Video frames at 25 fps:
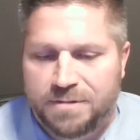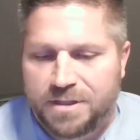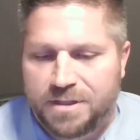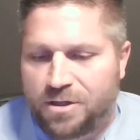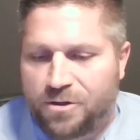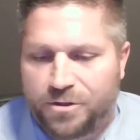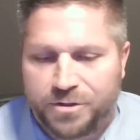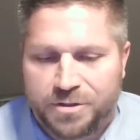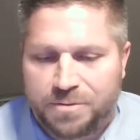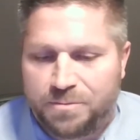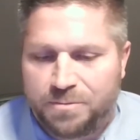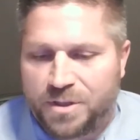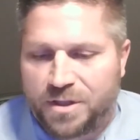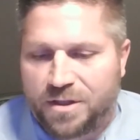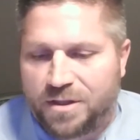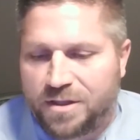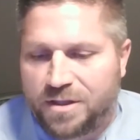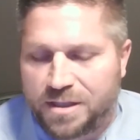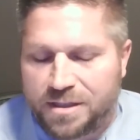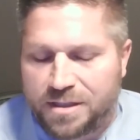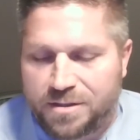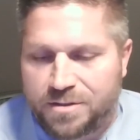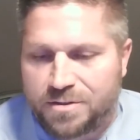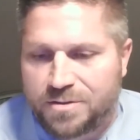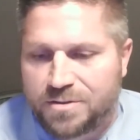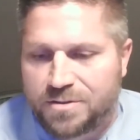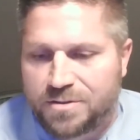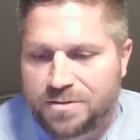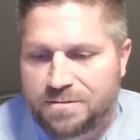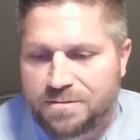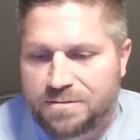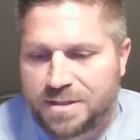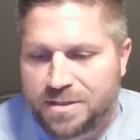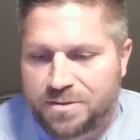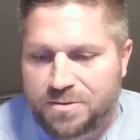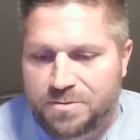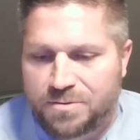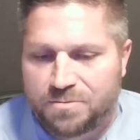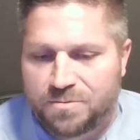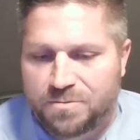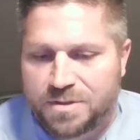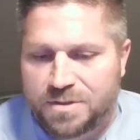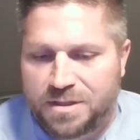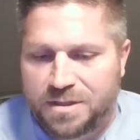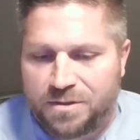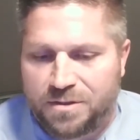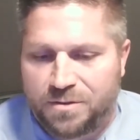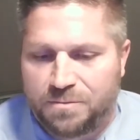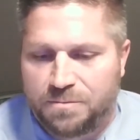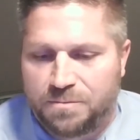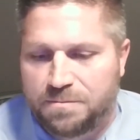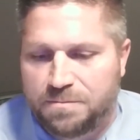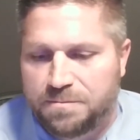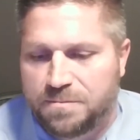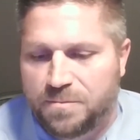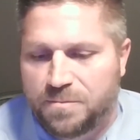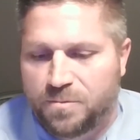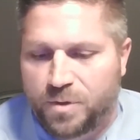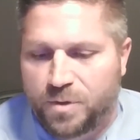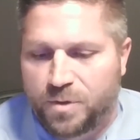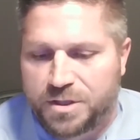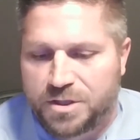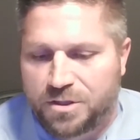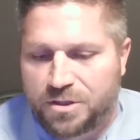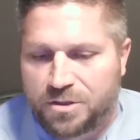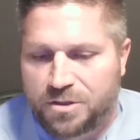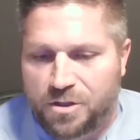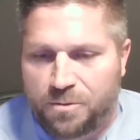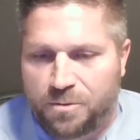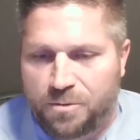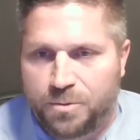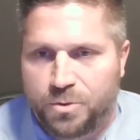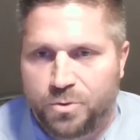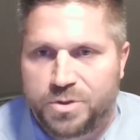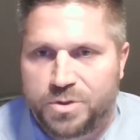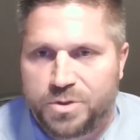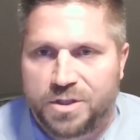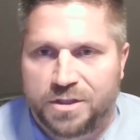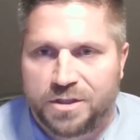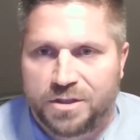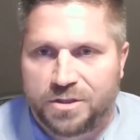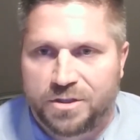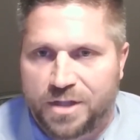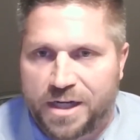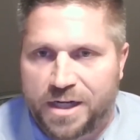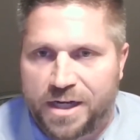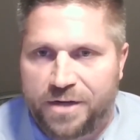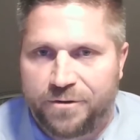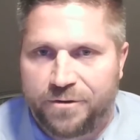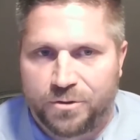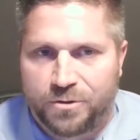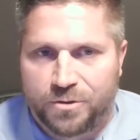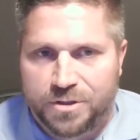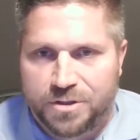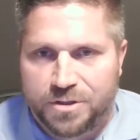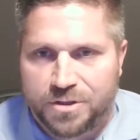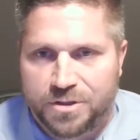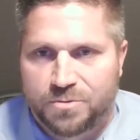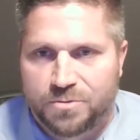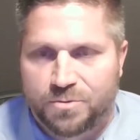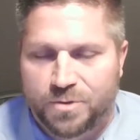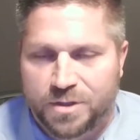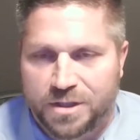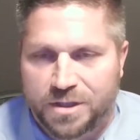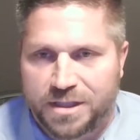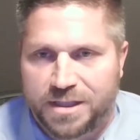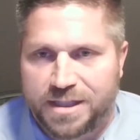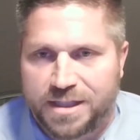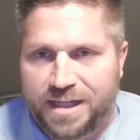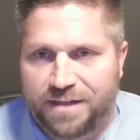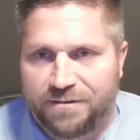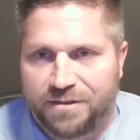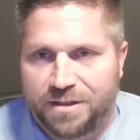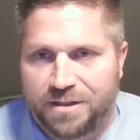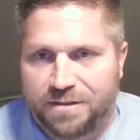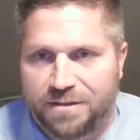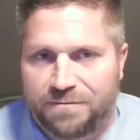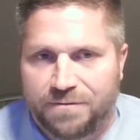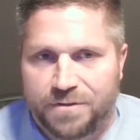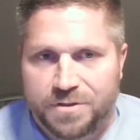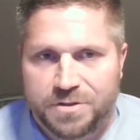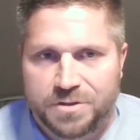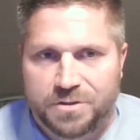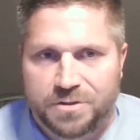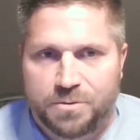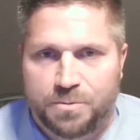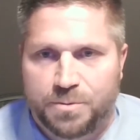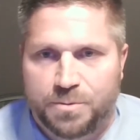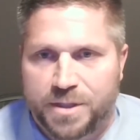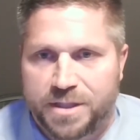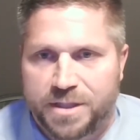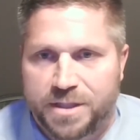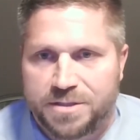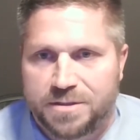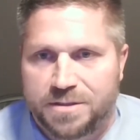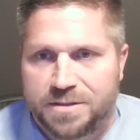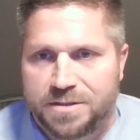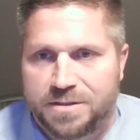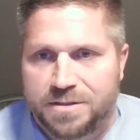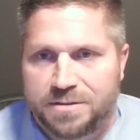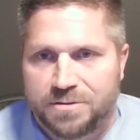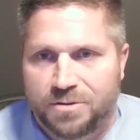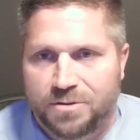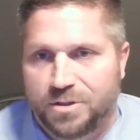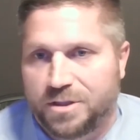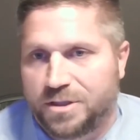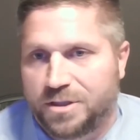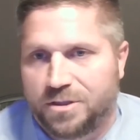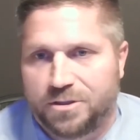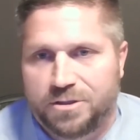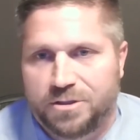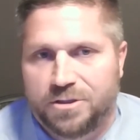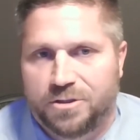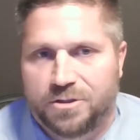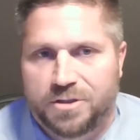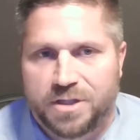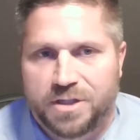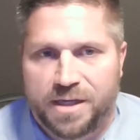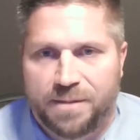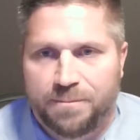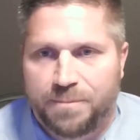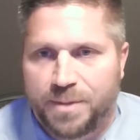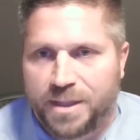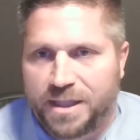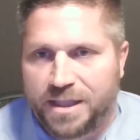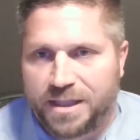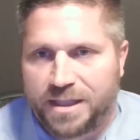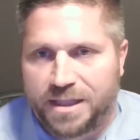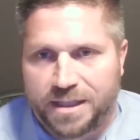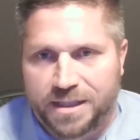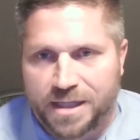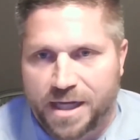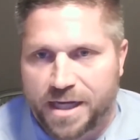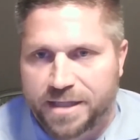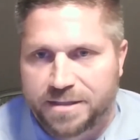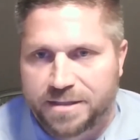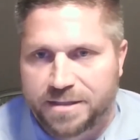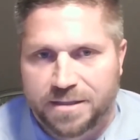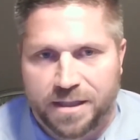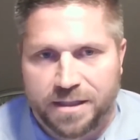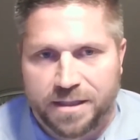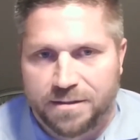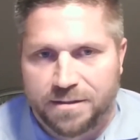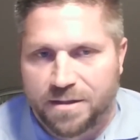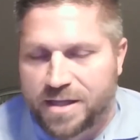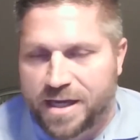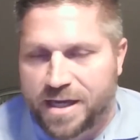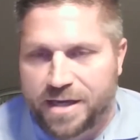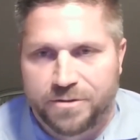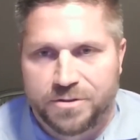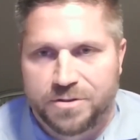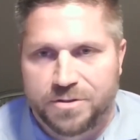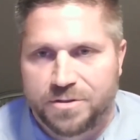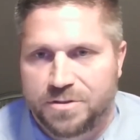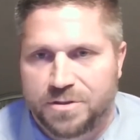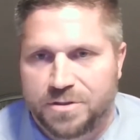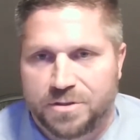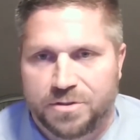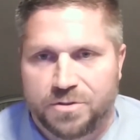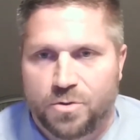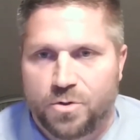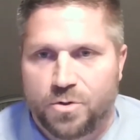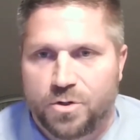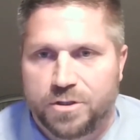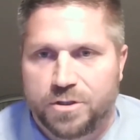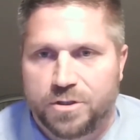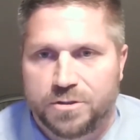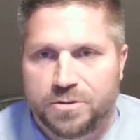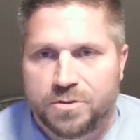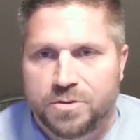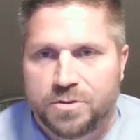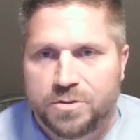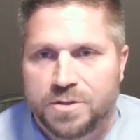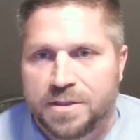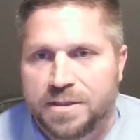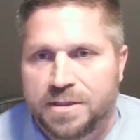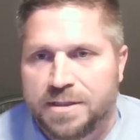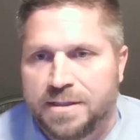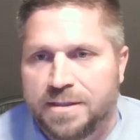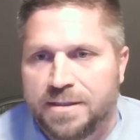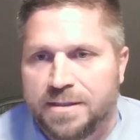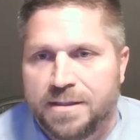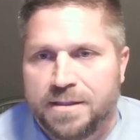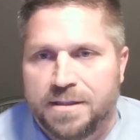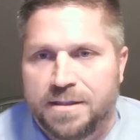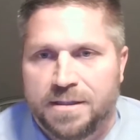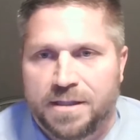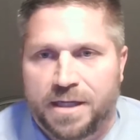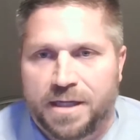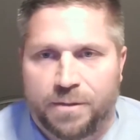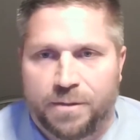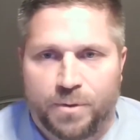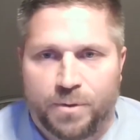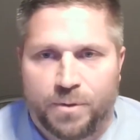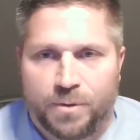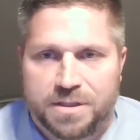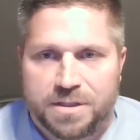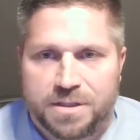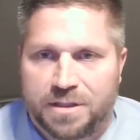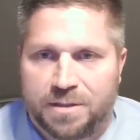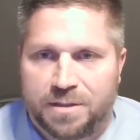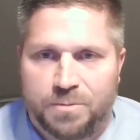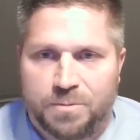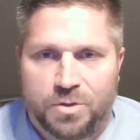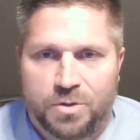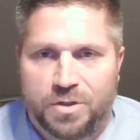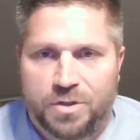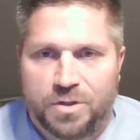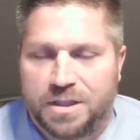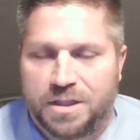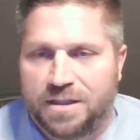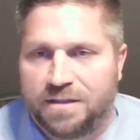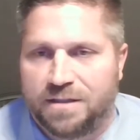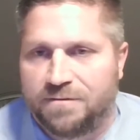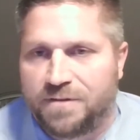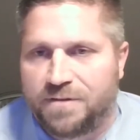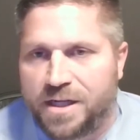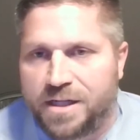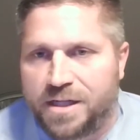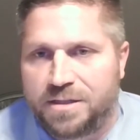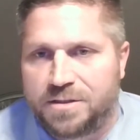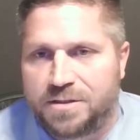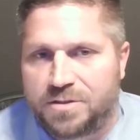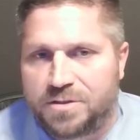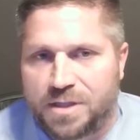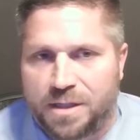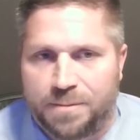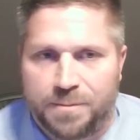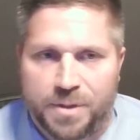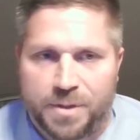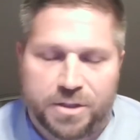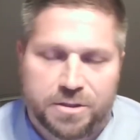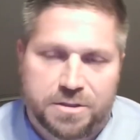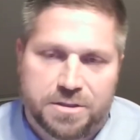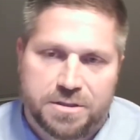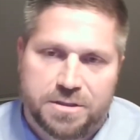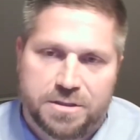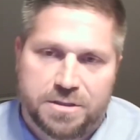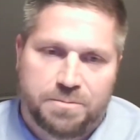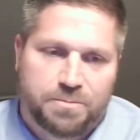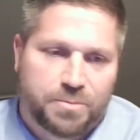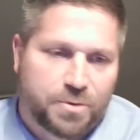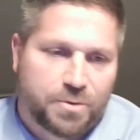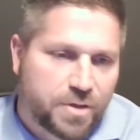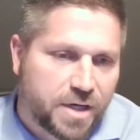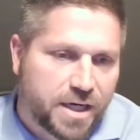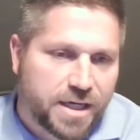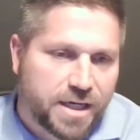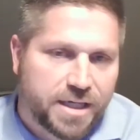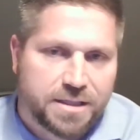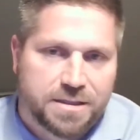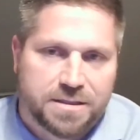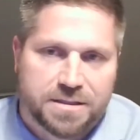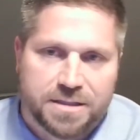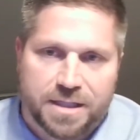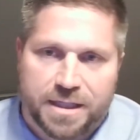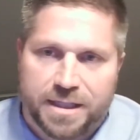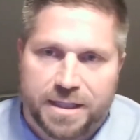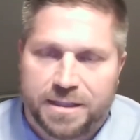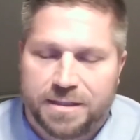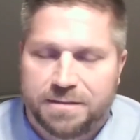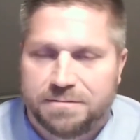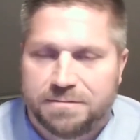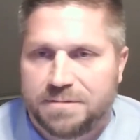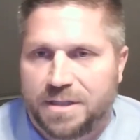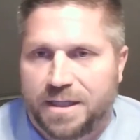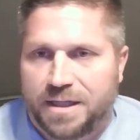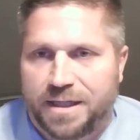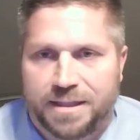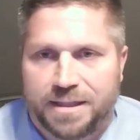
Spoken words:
the ultimate thing is what you call boots on the ground, or just really having a physical presence during your campaign. I knocked on thousands of doors. I went to community events. I marched in parades. I